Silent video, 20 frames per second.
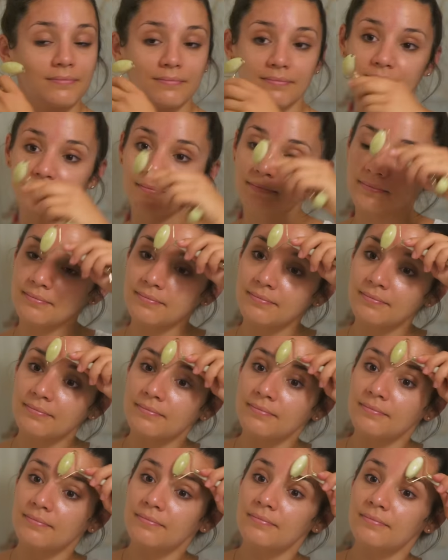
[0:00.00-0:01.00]

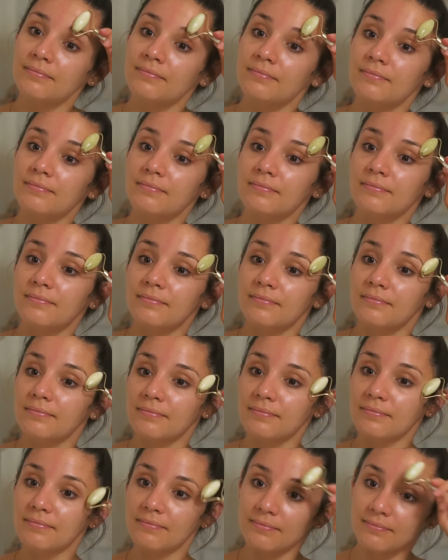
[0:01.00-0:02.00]

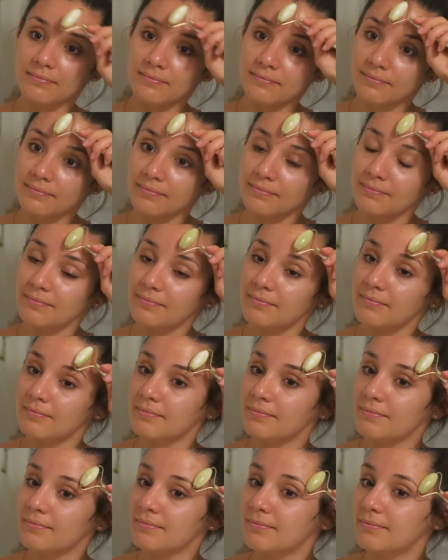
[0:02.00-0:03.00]

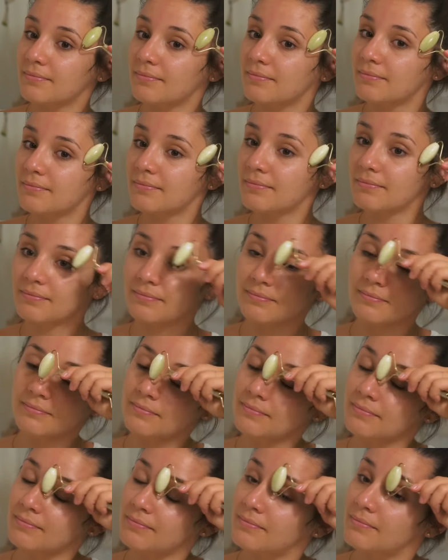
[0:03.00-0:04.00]
(silence)